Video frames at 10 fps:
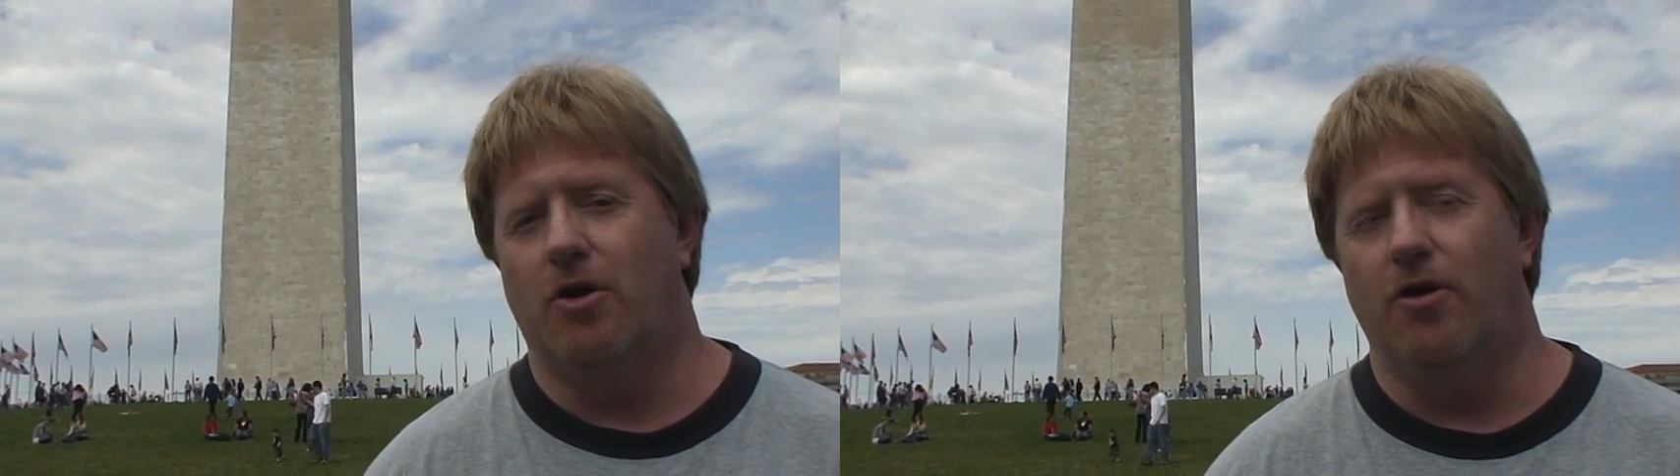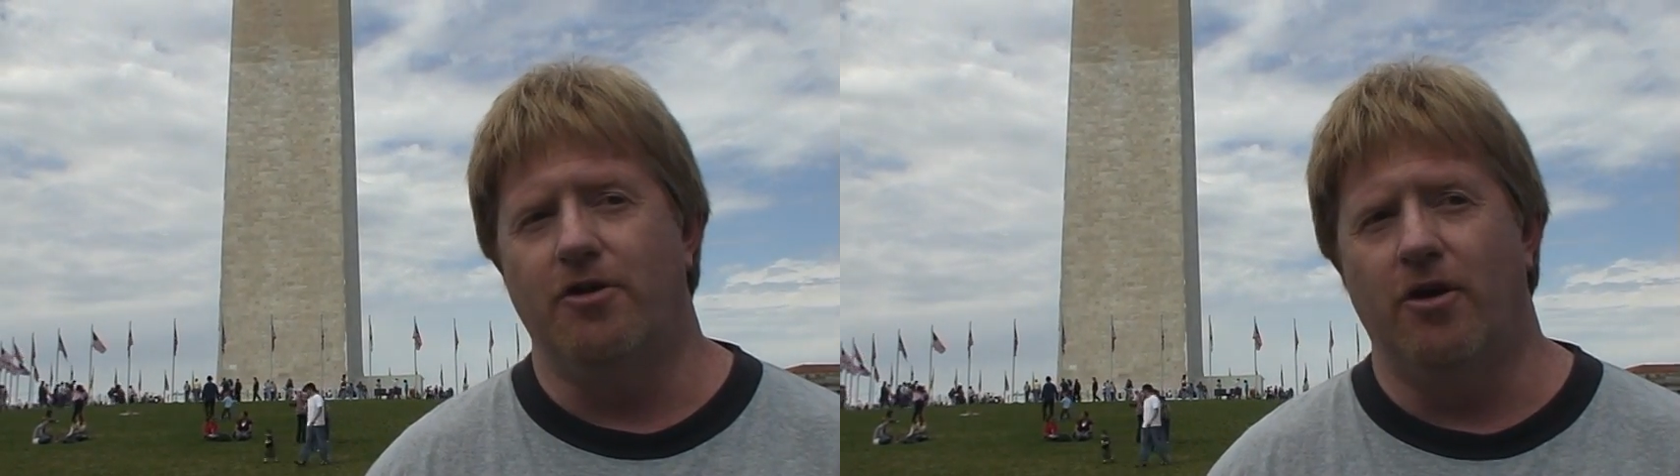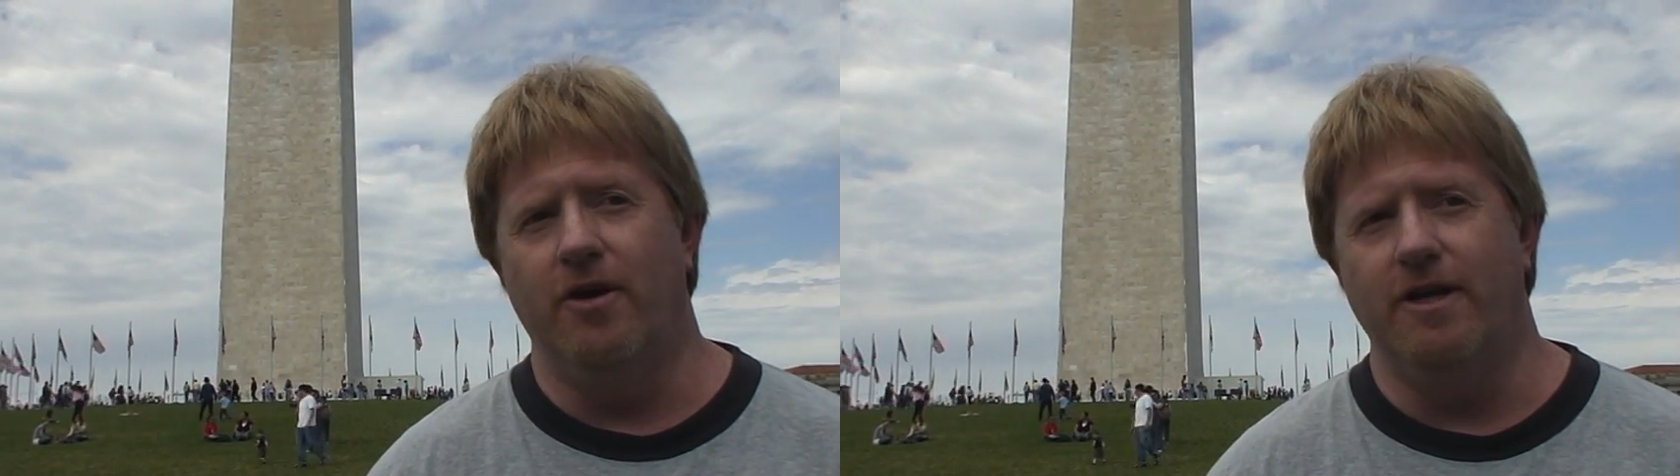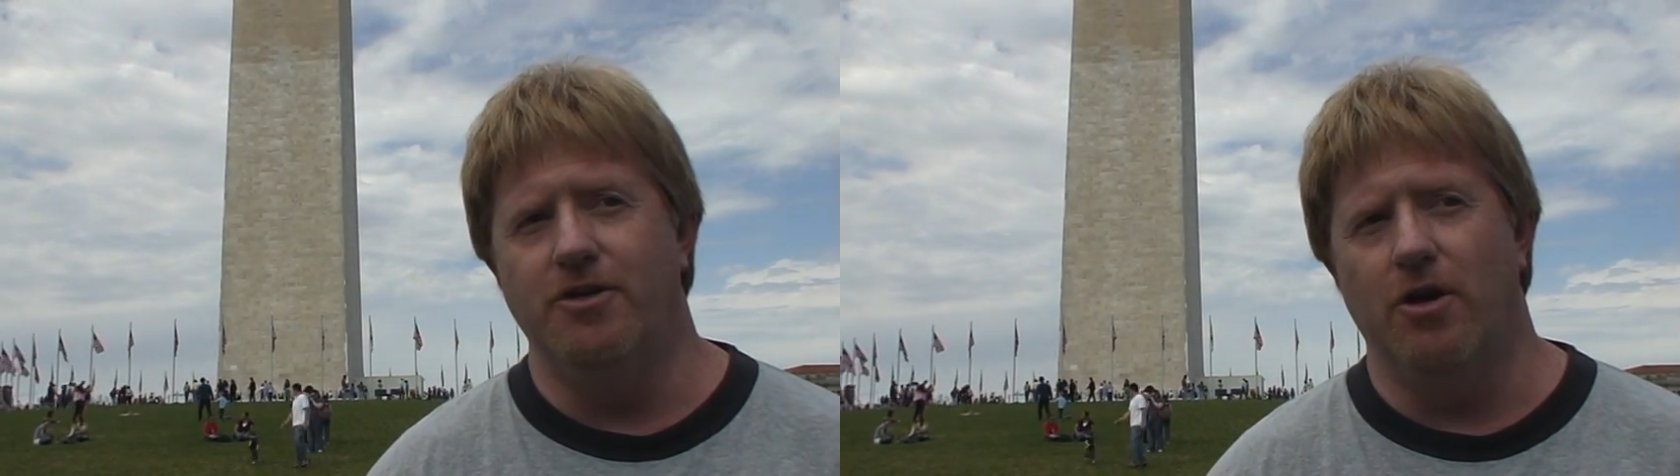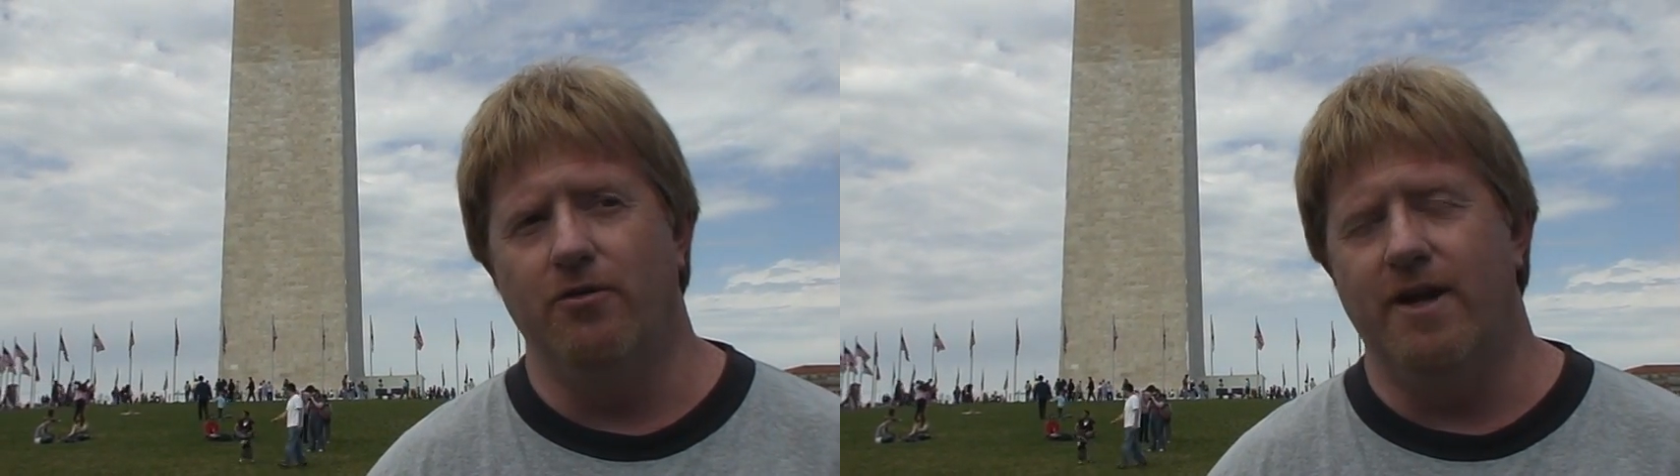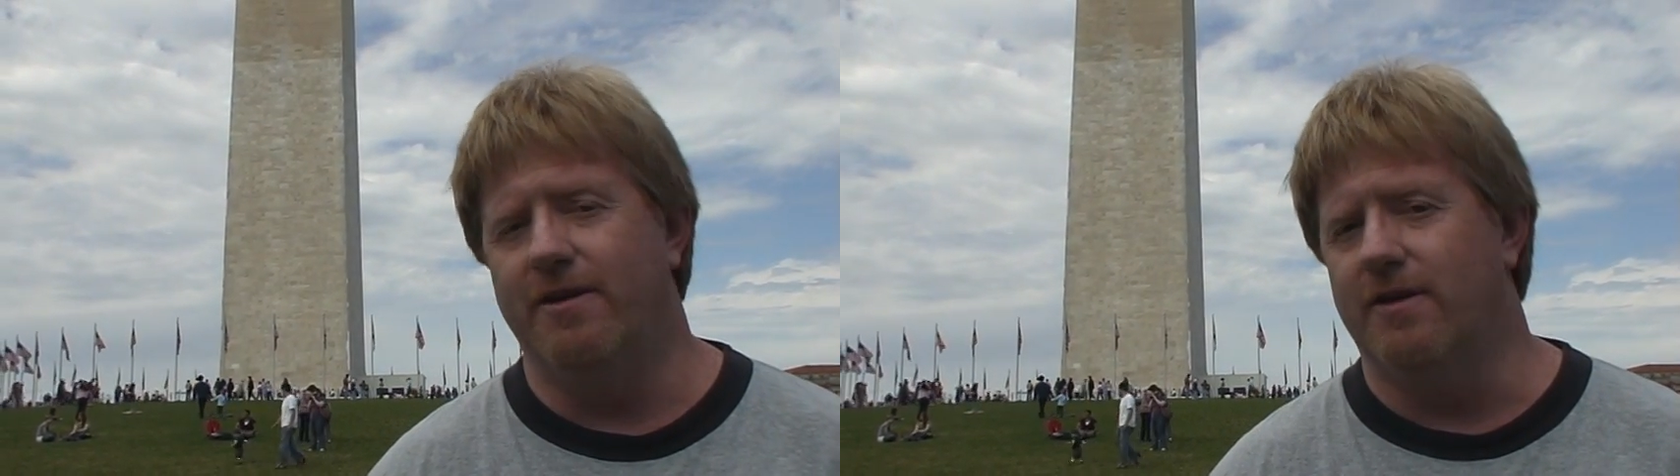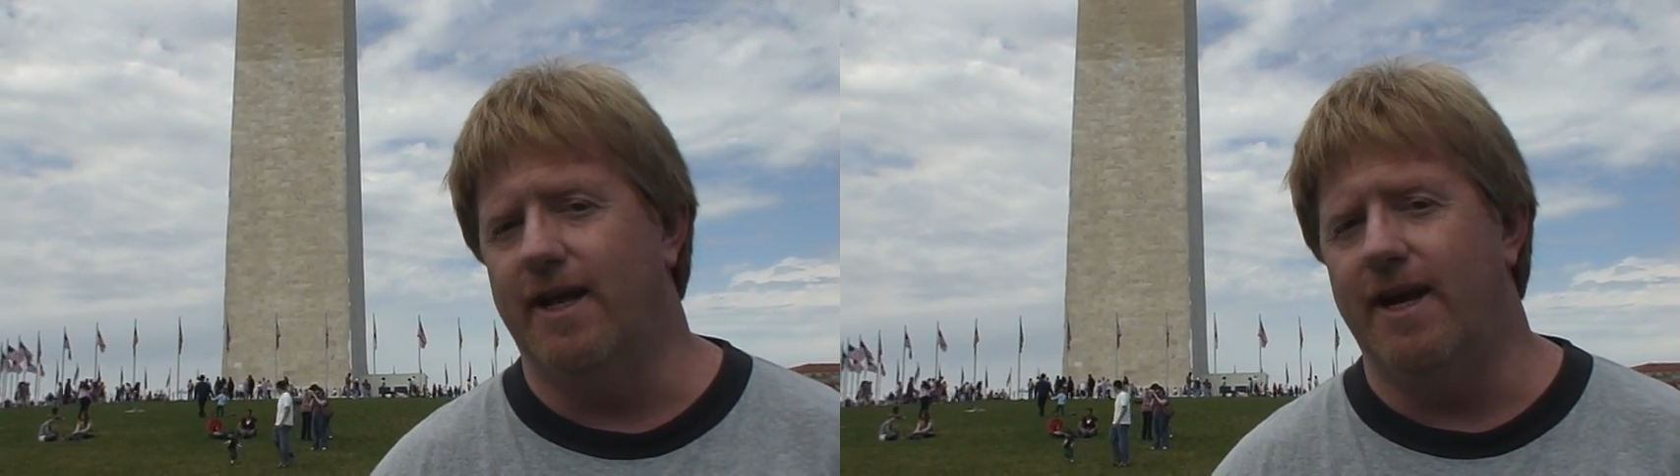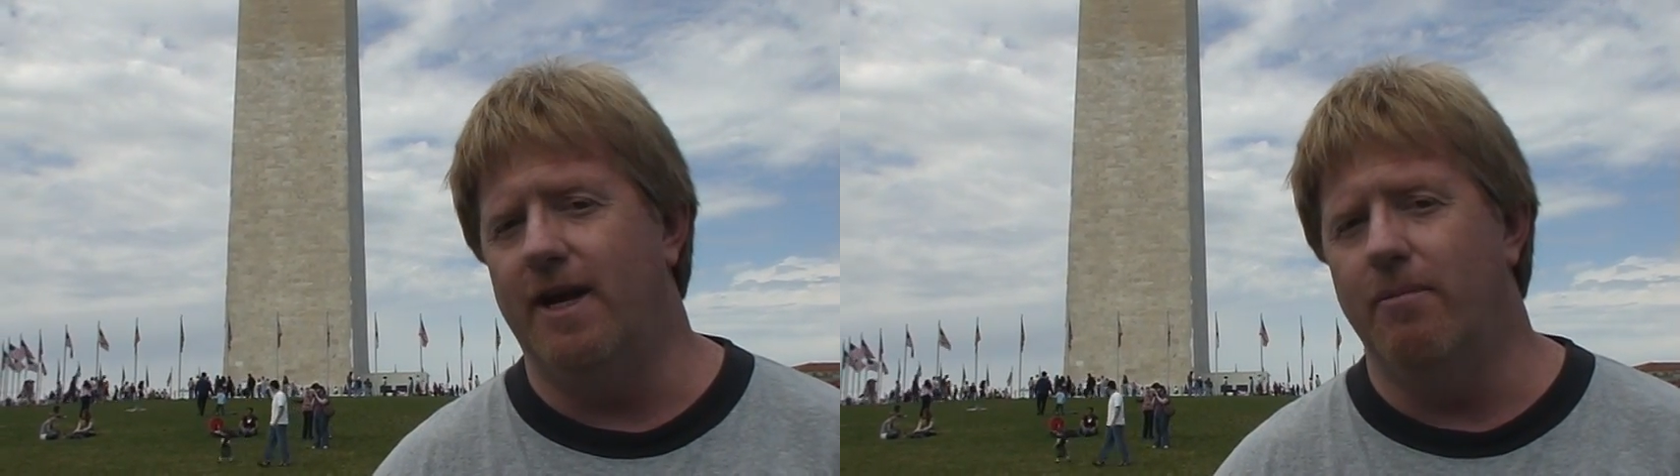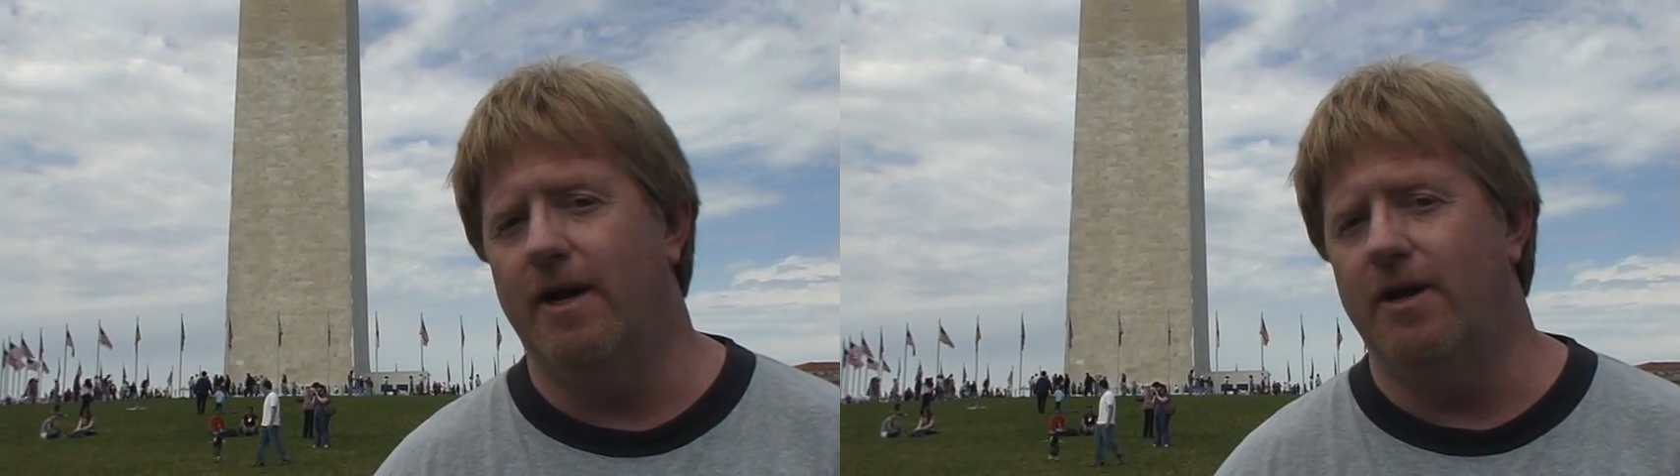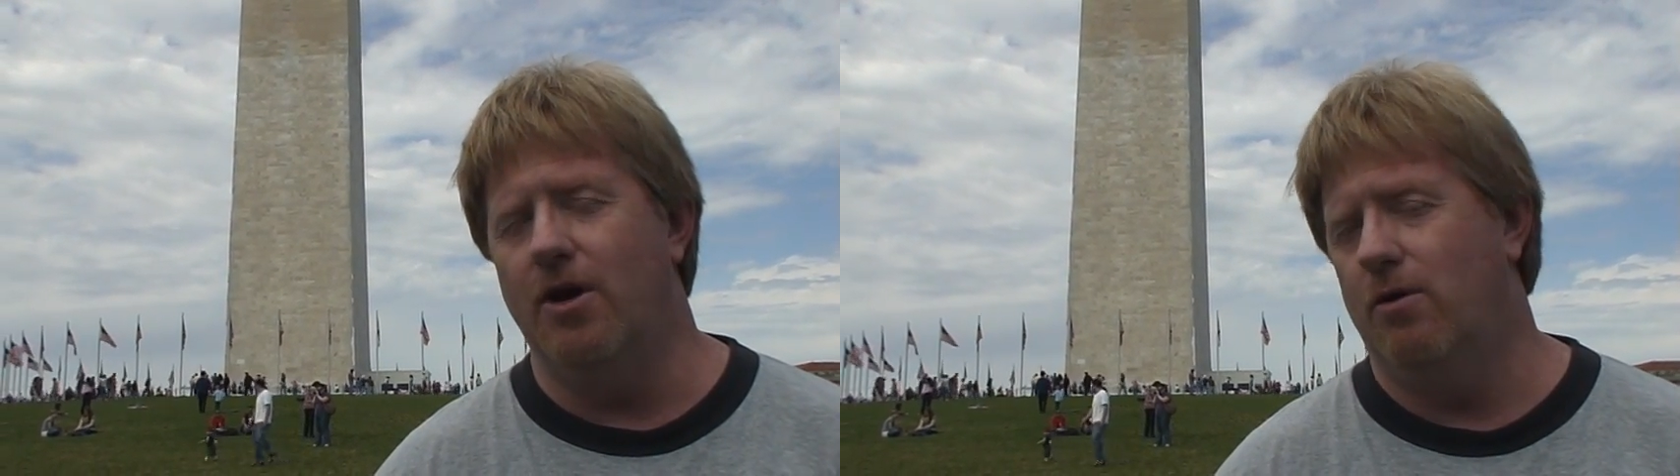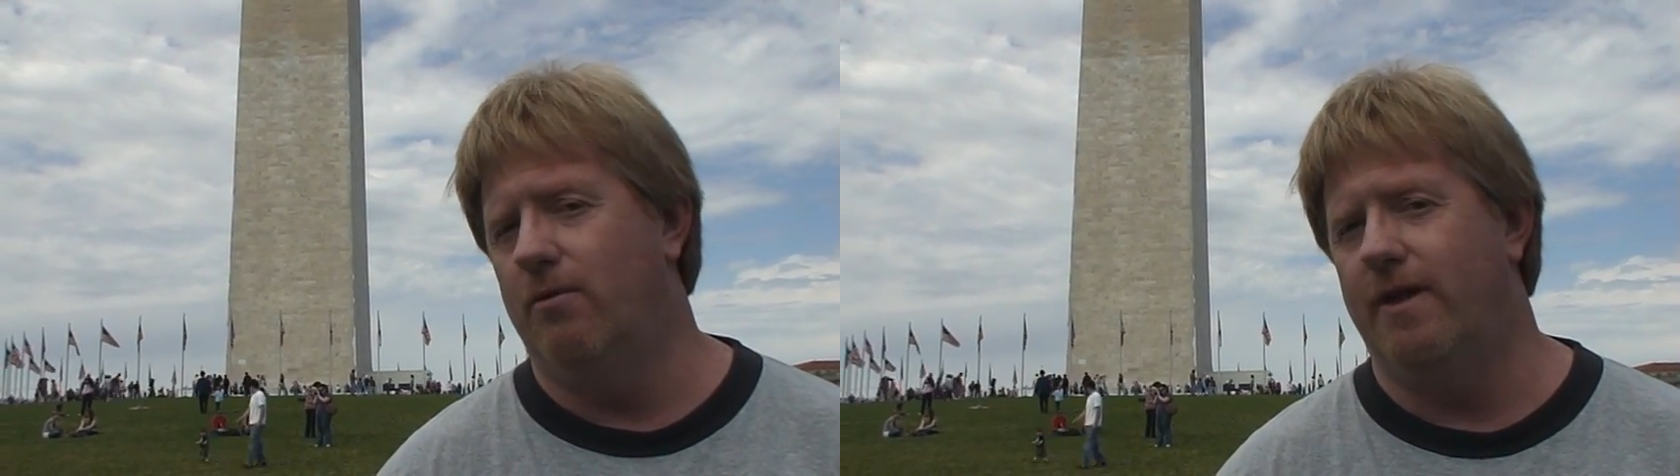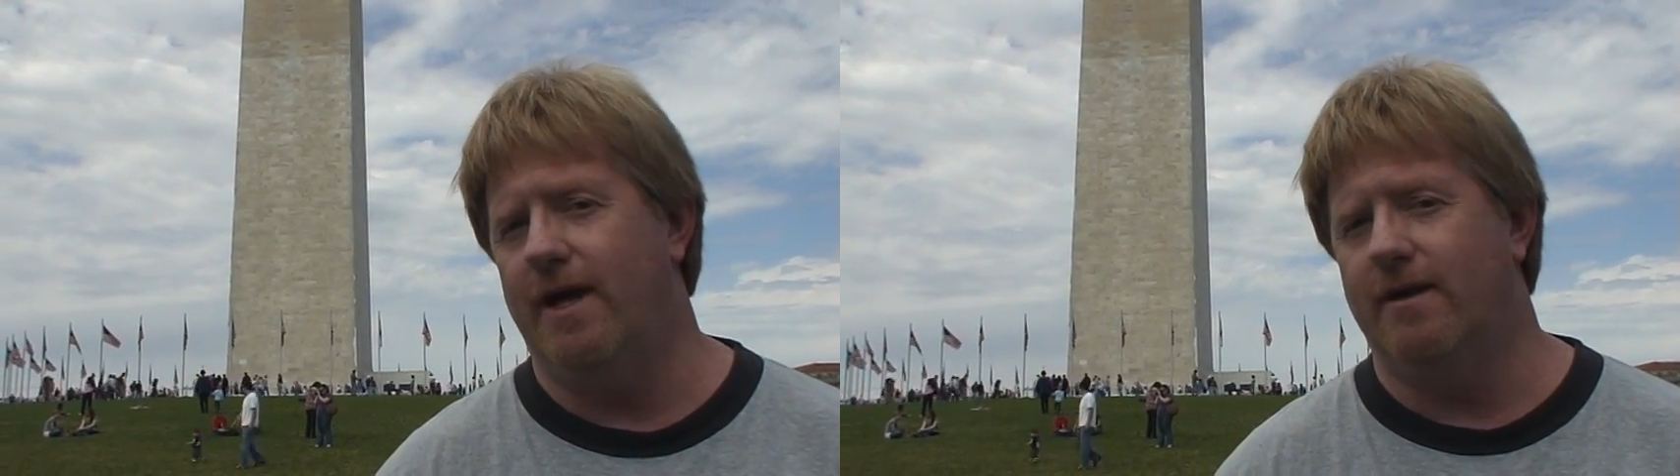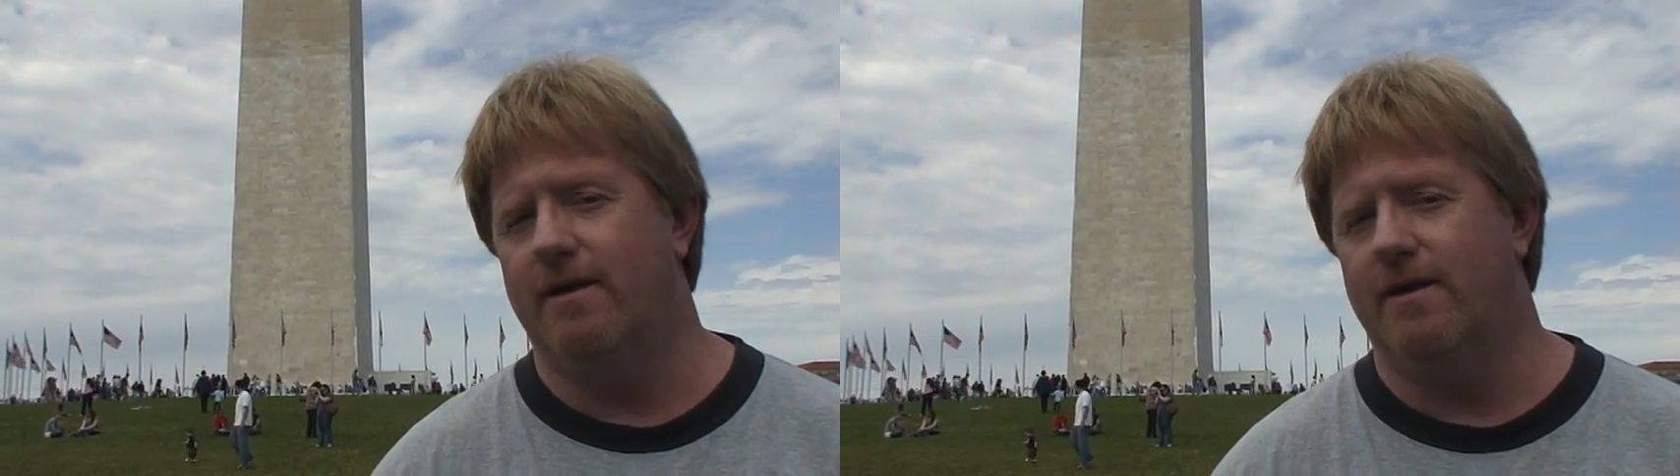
Her attorney chose not to let anybody know that